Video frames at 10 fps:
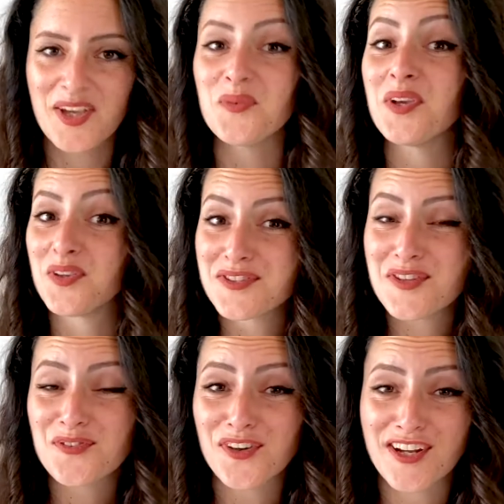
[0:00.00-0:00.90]
We use
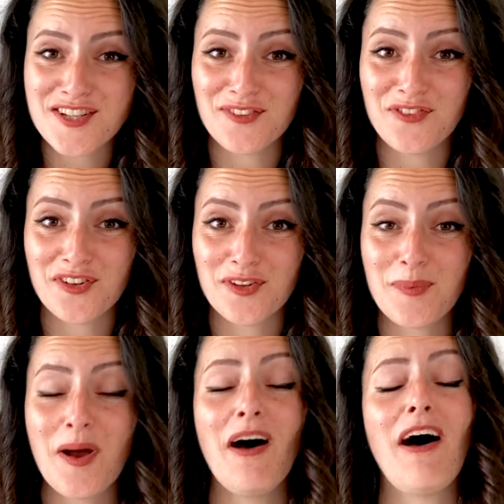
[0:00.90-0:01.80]
the phrasal
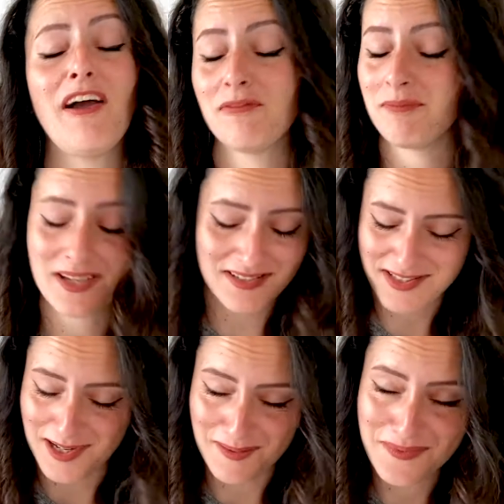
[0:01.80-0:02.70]
verb, I've
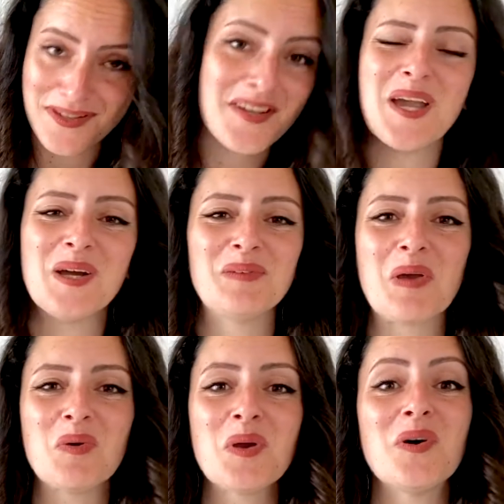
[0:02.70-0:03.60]
messed up,
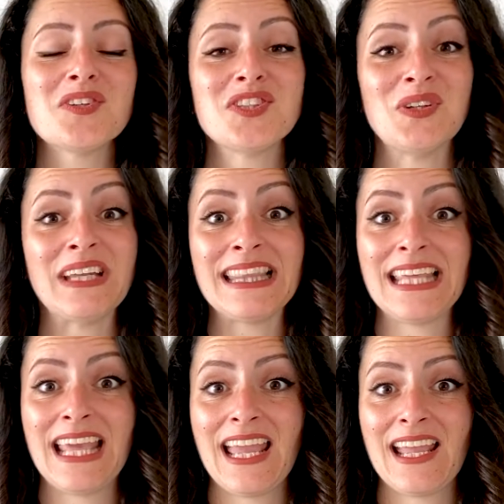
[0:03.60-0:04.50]
when we want to
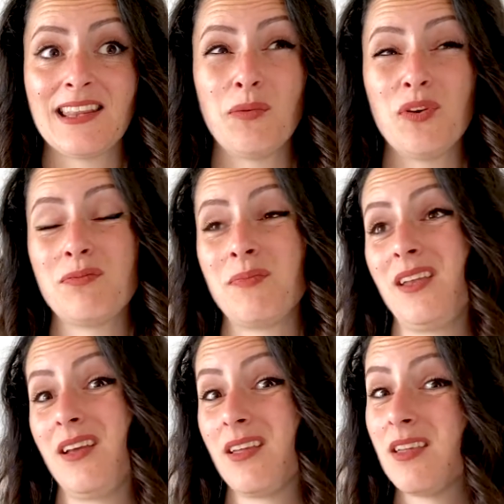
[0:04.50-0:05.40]
indicate that we've
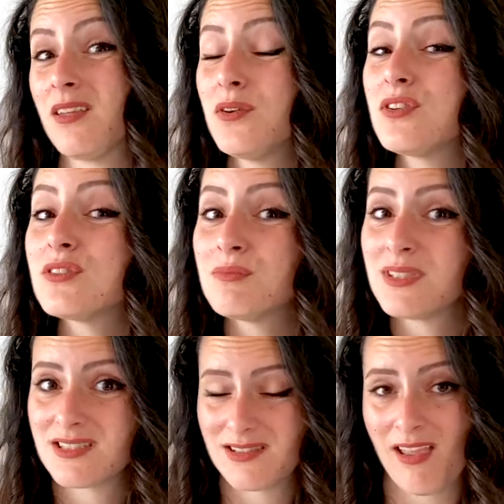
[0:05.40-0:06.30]
made a huge
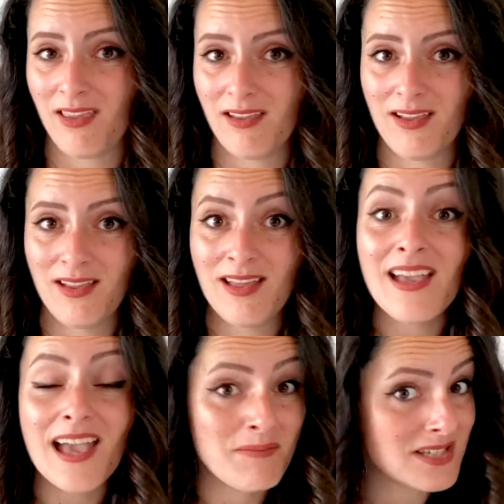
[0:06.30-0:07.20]
mistake.
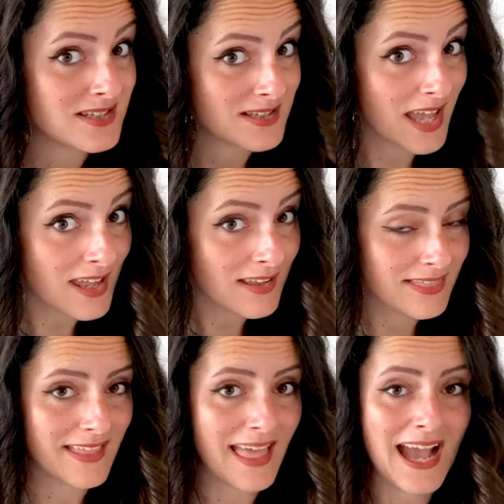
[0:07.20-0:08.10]
A mistake
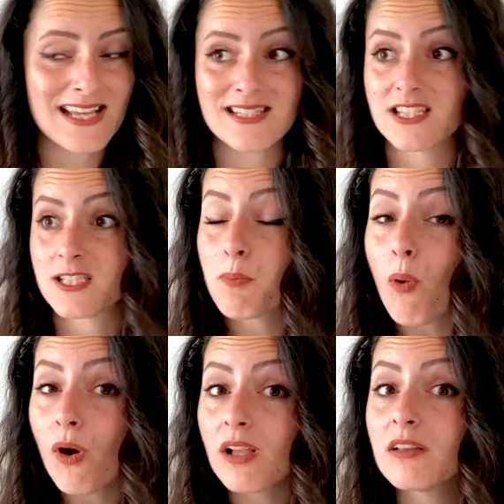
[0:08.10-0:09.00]
that has
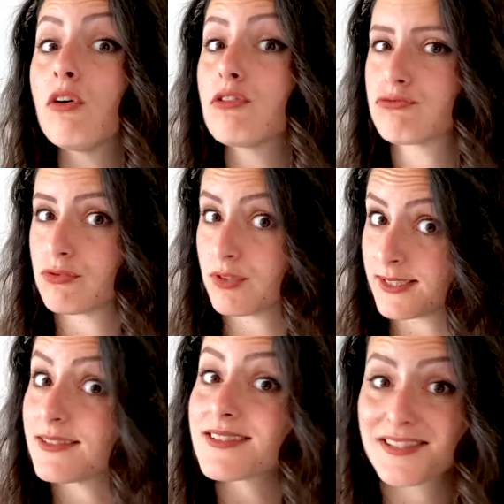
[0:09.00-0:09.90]
spoiled or
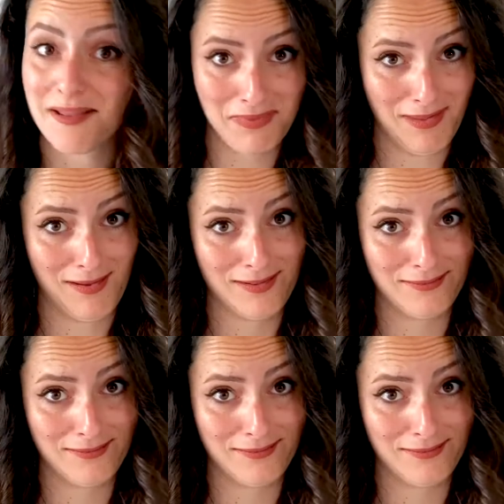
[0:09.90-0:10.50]
ruined something.